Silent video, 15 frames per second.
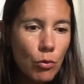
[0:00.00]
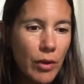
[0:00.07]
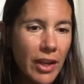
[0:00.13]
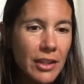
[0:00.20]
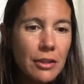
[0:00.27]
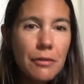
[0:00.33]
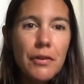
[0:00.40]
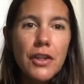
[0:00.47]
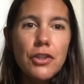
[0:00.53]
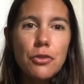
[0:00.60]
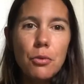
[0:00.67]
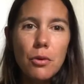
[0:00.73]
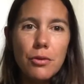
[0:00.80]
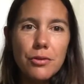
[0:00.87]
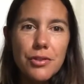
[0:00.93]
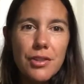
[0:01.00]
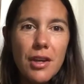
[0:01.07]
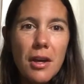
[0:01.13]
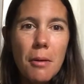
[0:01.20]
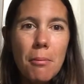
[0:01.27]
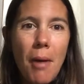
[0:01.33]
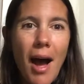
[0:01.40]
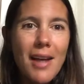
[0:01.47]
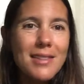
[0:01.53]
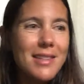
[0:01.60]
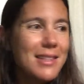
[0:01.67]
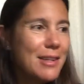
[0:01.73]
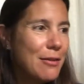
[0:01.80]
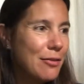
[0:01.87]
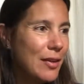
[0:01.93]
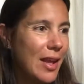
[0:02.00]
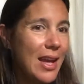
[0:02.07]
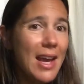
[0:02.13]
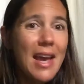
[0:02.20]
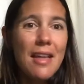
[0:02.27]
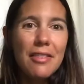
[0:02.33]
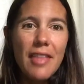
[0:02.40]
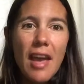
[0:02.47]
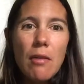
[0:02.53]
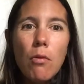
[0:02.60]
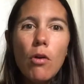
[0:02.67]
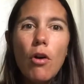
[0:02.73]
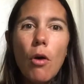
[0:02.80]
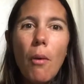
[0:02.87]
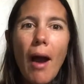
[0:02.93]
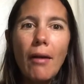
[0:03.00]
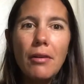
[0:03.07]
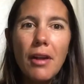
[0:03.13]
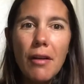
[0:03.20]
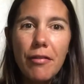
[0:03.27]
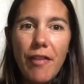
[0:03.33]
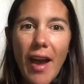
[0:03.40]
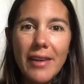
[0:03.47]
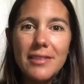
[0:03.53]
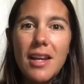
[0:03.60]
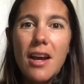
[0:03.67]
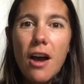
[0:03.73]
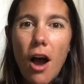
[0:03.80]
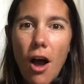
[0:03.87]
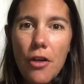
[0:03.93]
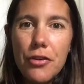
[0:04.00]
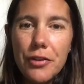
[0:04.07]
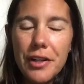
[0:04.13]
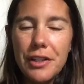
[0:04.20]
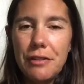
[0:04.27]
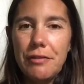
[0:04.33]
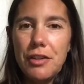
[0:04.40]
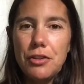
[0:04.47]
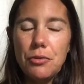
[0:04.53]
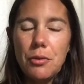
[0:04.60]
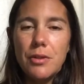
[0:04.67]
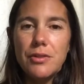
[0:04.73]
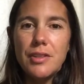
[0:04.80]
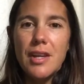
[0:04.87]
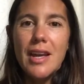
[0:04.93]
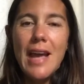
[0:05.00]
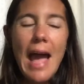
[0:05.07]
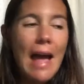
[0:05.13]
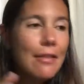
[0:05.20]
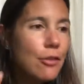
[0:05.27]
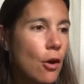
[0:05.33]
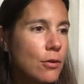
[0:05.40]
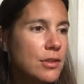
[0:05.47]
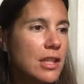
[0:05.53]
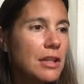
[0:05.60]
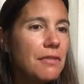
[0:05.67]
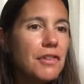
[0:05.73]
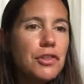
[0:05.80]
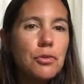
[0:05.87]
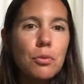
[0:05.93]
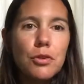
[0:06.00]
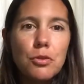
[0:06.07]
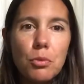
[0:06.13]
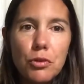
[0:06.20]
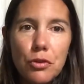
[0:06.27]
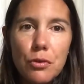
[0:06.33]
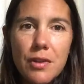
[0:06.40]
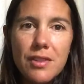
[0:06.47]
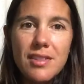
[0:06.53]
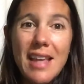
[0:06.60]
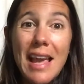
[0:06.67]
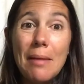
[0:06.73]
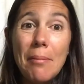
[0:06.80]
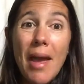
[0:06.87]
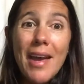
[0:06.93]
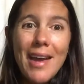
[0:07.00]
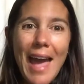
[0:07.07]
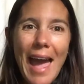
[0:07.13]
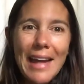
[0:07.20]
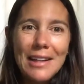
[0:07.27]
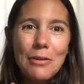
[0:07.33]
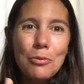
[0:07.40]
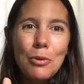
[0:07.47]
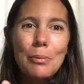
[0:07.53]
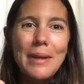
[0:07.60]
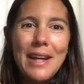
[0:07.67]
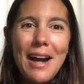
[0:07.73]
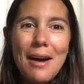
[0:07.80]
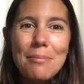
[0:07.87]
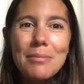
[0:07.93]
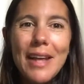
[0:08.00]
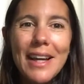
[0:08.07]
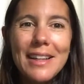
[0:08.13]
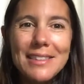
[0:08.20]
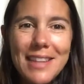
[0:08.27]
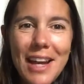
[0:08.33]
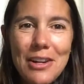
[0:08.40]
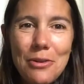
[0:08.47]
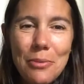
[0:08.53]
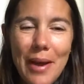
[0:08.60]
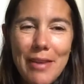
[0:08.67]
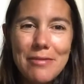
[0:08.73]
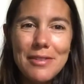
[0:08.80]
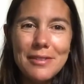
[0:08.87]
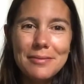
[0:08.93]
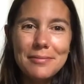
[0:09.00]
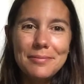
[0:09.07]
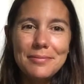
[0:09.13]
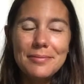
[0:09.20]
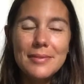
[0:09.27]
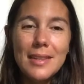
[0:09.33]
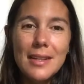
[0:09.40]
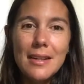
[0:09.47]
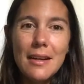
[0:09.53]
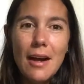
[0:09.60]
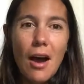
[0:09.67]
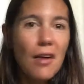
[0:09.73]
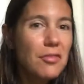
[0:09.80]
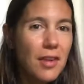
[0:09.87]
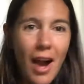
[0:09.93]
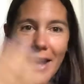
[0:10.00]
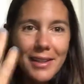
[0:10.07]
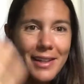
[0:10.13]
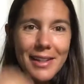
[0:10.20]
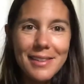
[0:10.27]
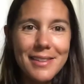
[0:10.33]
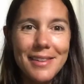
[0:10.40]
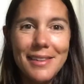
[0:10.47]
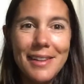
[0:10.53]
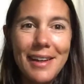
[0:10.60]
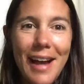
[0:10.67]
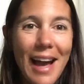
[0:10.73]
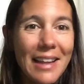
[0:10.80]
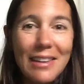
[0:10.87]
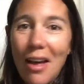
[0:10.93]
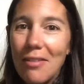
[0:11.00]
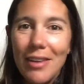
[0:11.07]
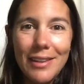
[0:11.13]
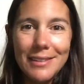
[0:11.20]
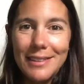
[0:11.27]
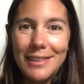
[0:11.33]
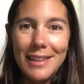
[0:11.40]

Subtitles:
individuals positively, they will go out and affect other individuals. And those individuals will do the same. And it will become like a tidal wave of kindness. I love it.